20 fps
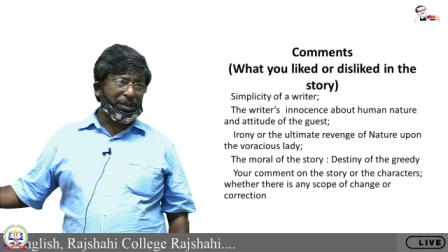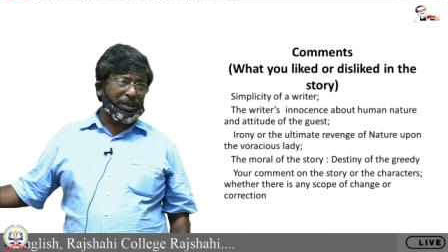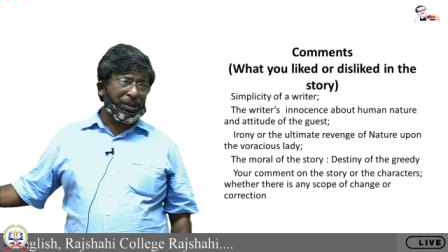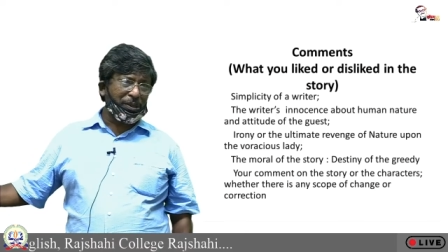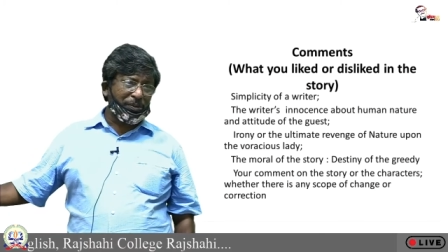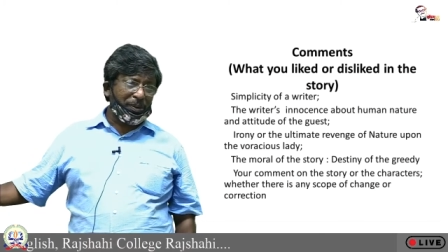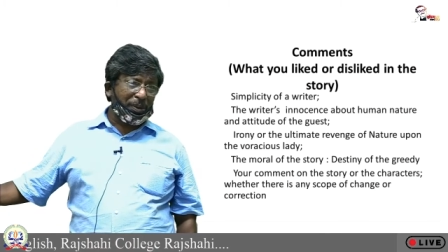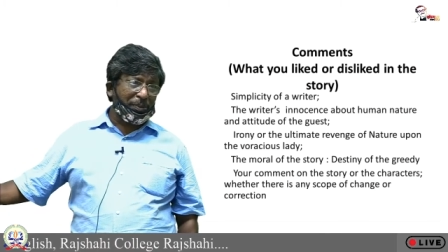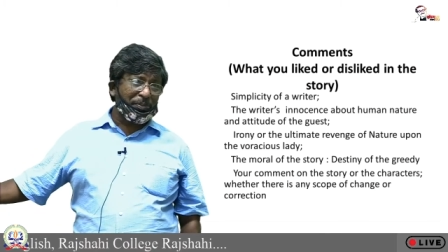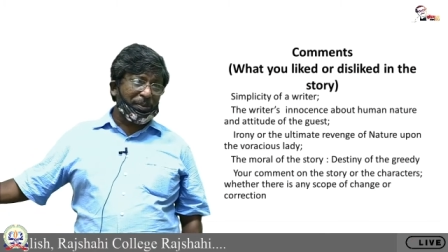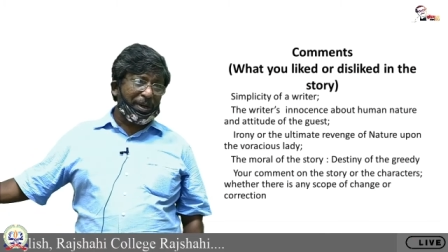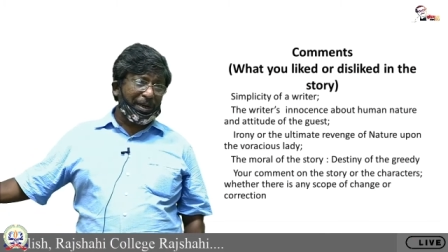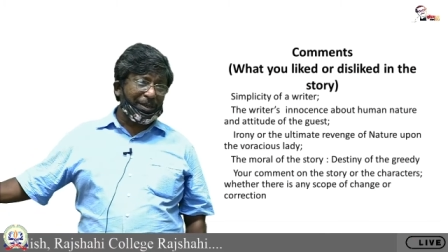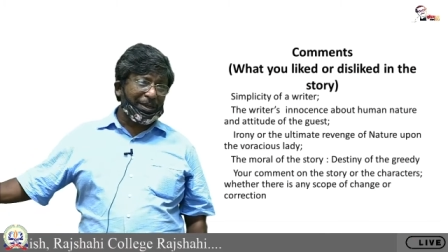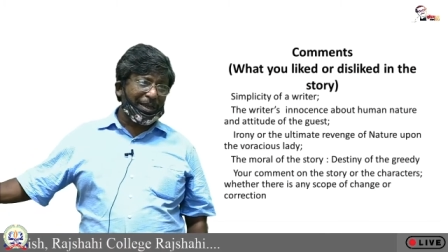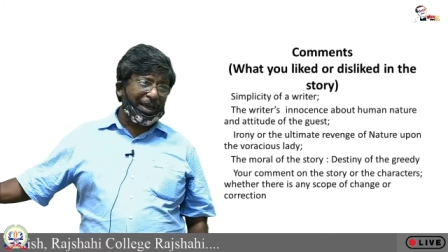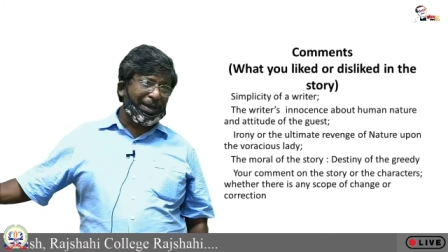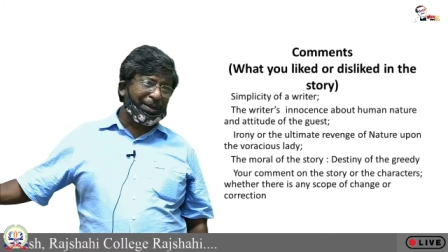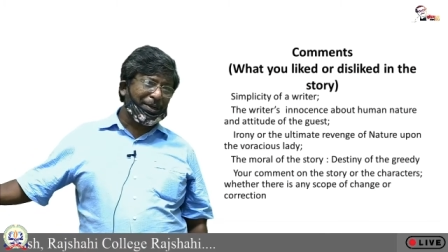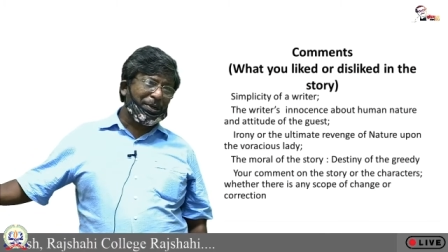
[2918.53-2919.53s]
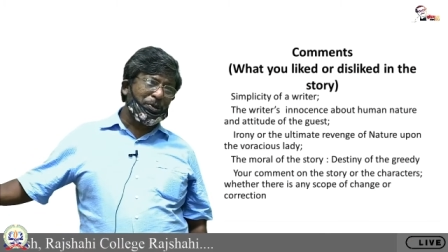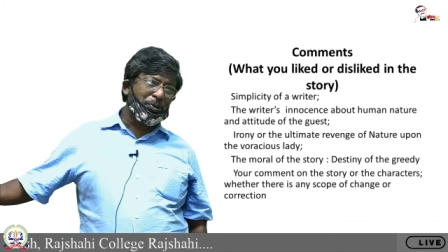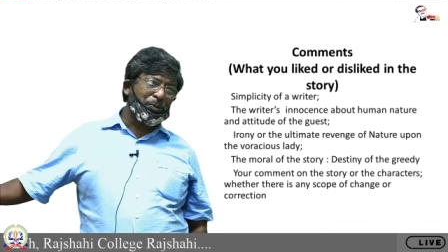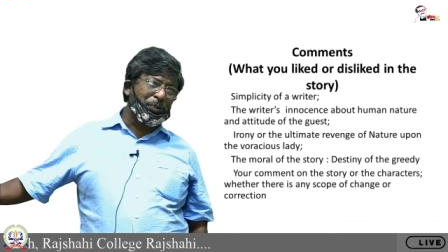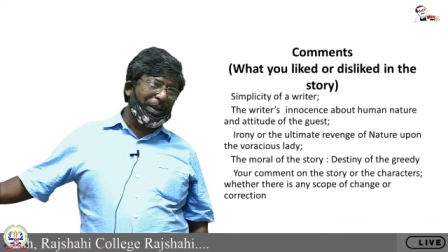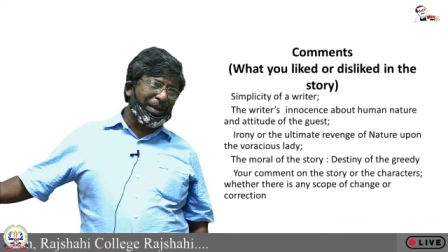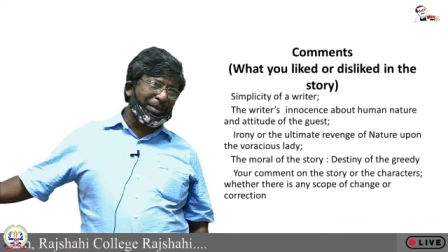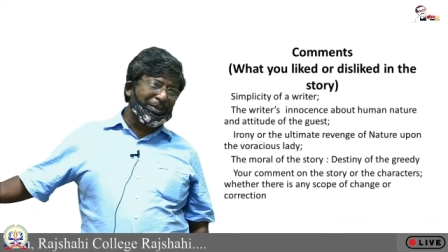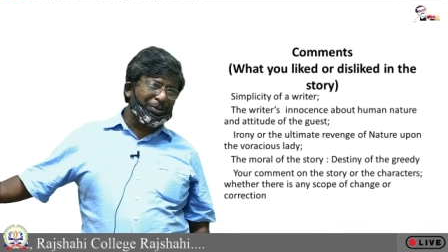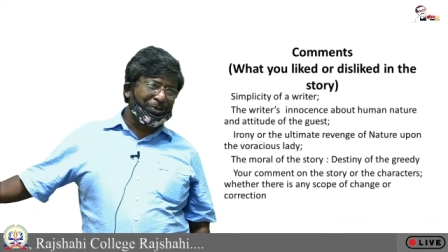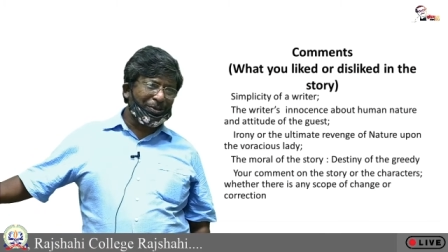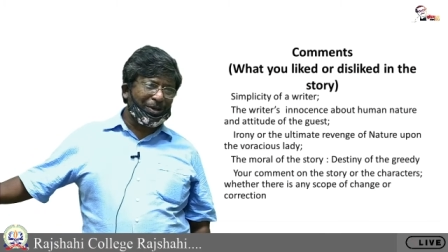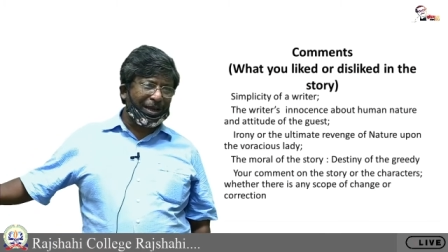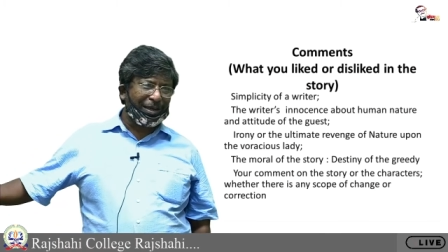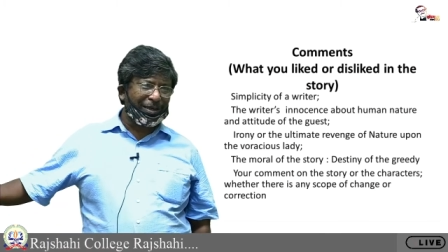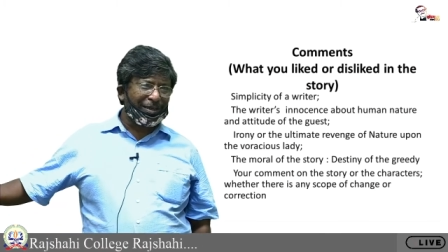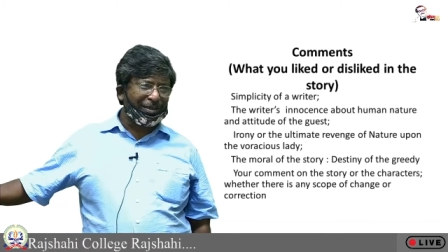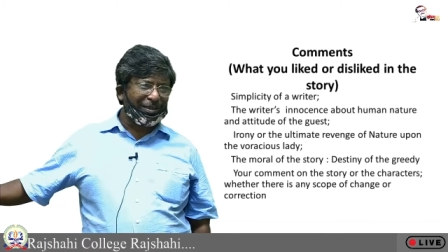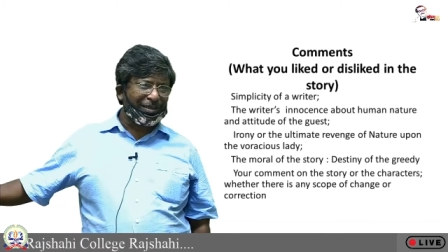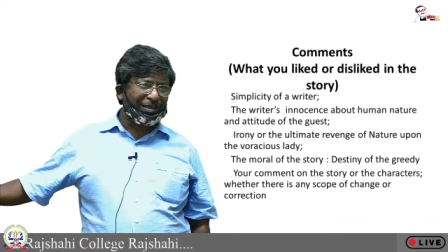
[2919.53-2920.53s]
remember that you must
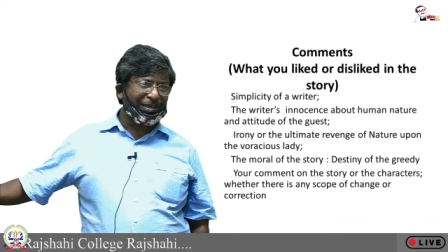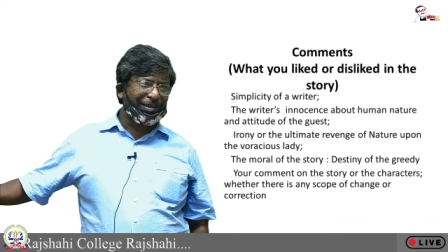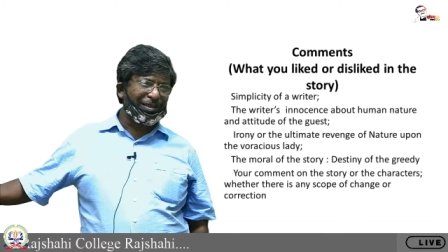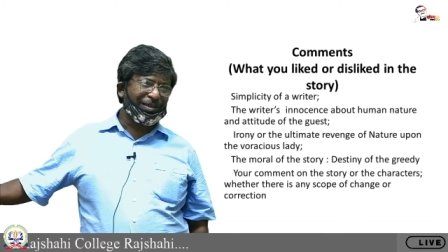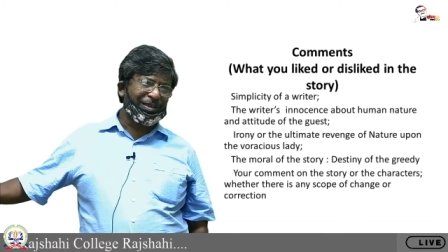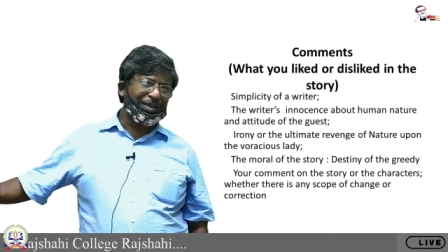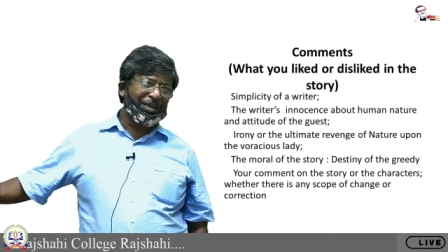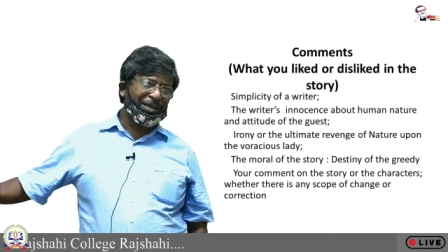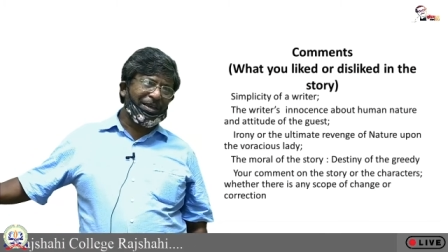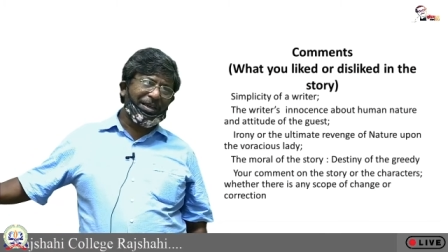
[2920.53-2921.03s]
write it in